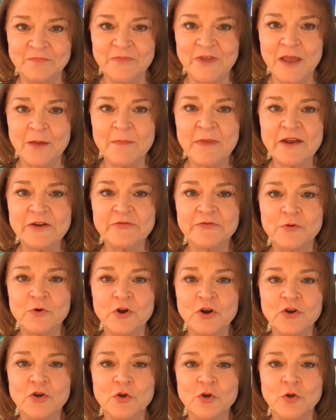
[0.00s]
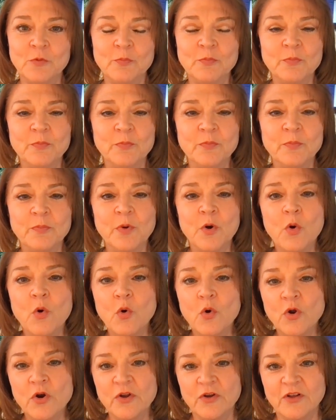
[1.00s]
a metaphorical
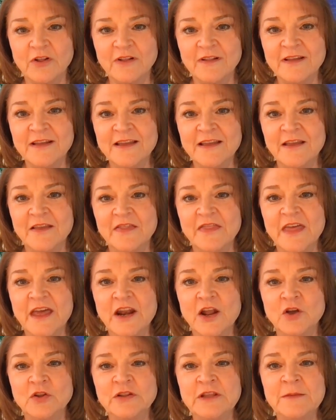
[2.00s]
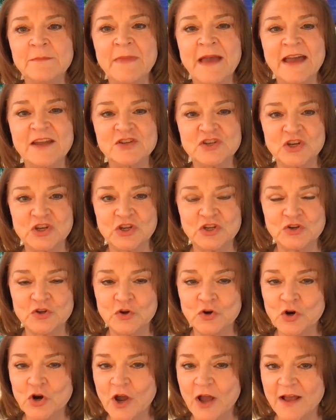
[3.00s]
portal that only magic could
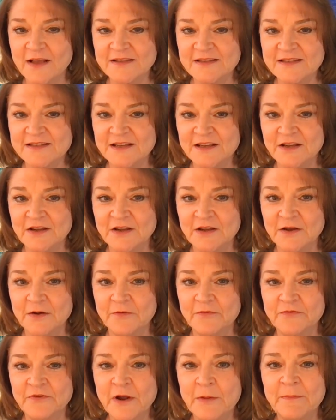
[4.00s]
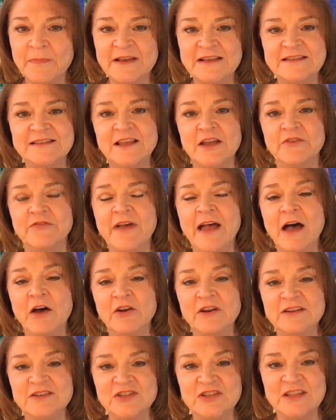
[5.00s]
cross from myself out
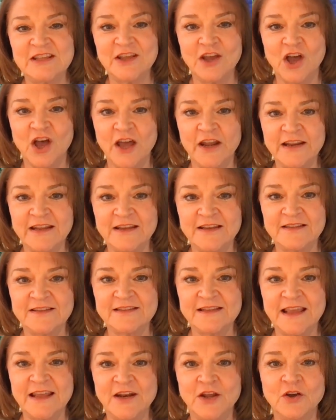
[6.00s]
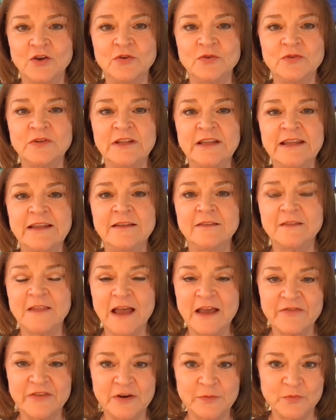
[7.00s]
into the audience, and only
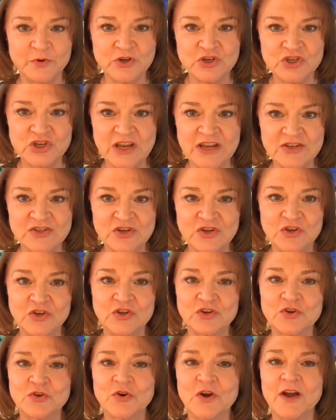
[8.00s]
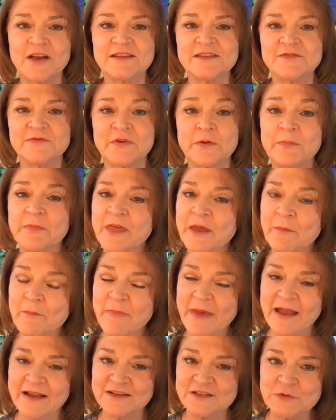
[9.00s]
love and appreciation could cross from them
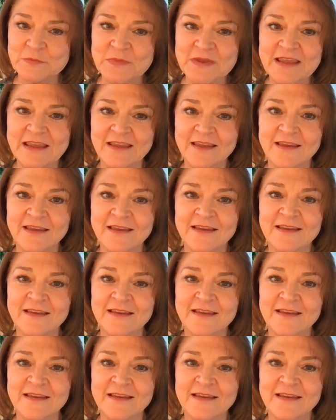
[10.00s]
back to me.